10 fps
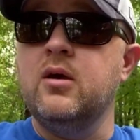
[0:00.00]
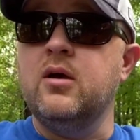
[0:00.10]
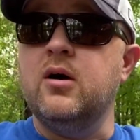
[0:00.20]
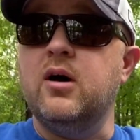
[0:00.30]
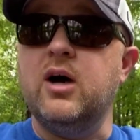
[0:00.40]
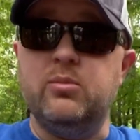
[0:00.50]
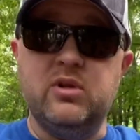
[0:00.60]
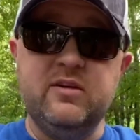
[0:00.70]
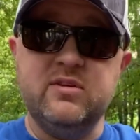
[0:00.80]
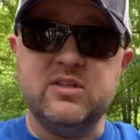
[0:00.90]
All right,
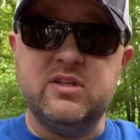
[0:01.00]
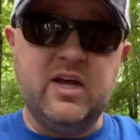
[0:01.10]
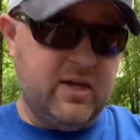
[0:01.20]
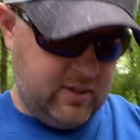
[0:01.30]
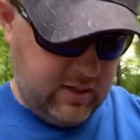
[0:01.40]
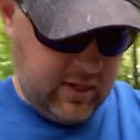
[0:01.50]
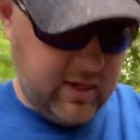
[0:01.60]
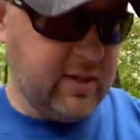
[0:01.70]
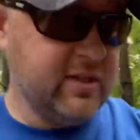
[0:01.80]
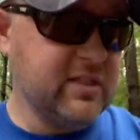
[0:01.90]
believe this or not,
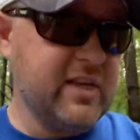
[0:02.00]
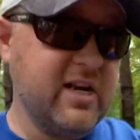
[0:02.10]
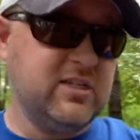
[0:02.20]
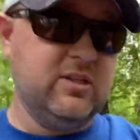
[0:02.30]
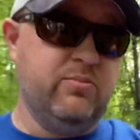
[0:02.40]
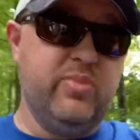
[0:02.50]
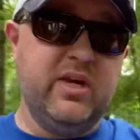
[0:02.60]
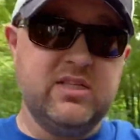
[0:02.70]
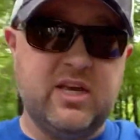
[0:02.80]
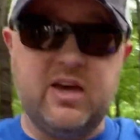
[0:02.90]
this is actually the
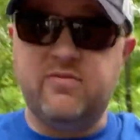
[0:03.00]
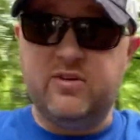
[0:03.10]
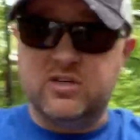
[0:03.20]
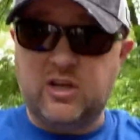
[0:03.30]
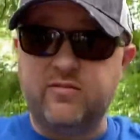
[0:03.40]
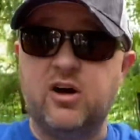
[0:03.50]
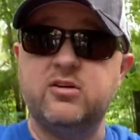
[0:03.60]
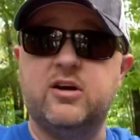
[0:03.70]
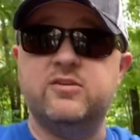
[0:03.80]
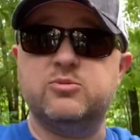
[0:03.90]
biggest catfish I've caught
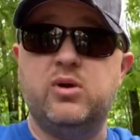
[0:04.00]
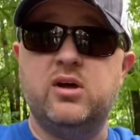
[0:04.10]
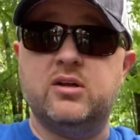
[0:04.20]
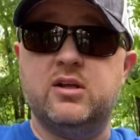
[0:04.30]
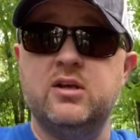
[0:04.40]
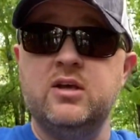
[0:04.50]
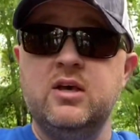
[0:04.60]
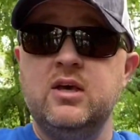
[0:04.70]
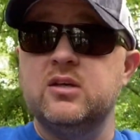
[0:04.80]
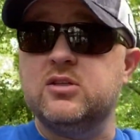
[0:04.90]
out of this pond.
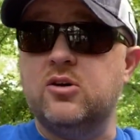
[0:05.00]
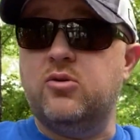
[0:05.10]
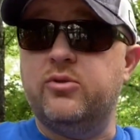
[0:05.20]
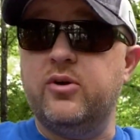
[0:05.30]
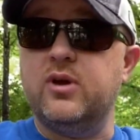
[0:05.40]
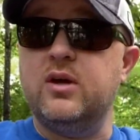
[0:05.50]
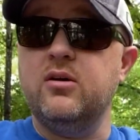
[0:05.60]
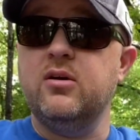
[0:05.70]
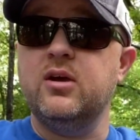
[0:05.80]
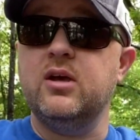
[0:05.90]
So they're
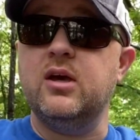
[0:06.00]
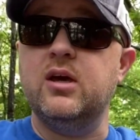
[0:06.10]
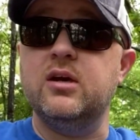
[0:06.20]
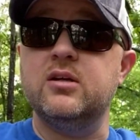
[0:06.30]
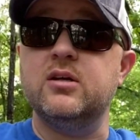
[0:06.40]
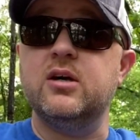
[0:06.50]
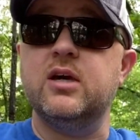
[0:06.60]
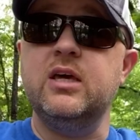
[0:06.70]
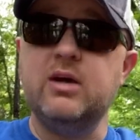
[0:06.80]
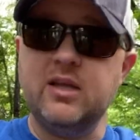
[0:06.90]
here, and
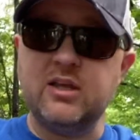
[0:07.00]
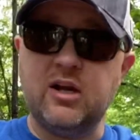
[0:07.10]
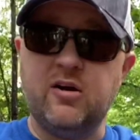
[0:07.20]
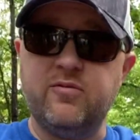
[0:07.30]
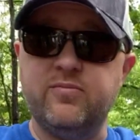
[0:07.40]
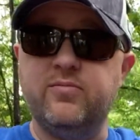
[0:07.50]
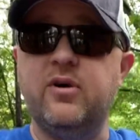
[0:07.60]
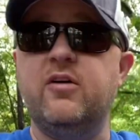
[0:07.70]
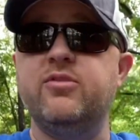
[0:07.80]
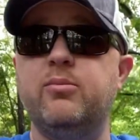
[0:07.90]
he got that off
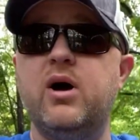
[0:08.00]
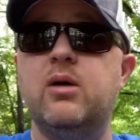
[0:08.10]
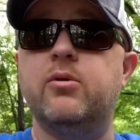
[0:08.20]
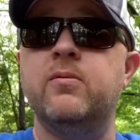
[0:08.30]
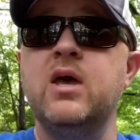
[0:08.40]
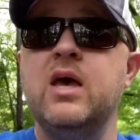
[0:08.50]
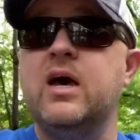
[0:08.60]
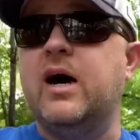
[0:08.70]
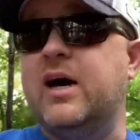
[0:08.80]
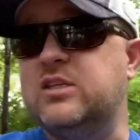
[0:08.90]
the bobber.
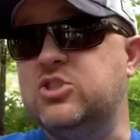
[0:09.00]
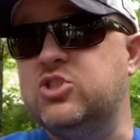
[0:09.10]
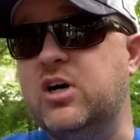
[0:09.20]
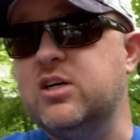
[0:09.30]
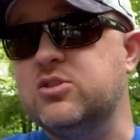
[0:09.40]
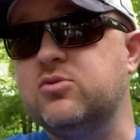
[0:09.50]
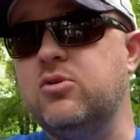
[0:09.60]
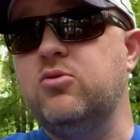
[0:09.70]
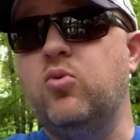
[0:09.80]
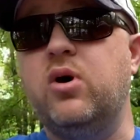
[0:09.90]
I had just
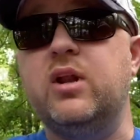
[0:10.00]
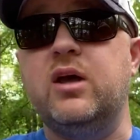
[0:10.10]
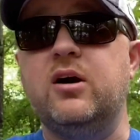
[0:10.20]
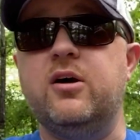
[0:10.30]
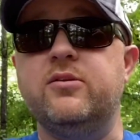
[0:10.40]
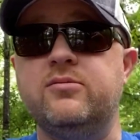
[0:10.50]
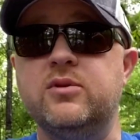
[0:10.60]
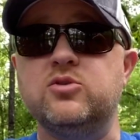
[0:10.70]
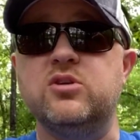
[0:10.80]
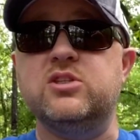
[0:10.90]
threw one
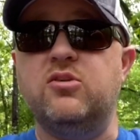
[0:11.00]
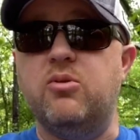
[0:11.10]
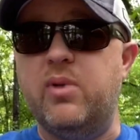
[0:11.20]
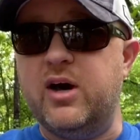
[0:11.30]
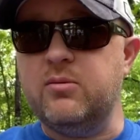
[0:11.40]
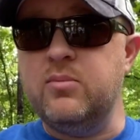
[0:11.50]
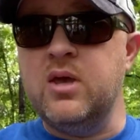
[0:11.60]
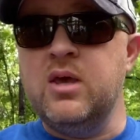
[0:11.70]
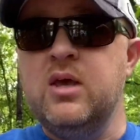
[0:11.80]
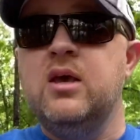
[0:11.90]
that's gonna sit on the bottom,
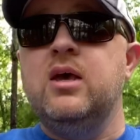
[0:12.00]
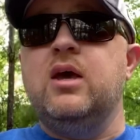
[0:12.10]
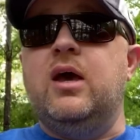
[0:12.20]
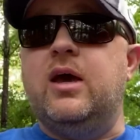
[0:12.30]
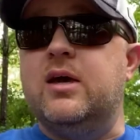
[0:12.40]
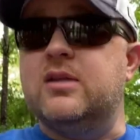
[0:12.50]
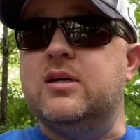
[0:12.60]
and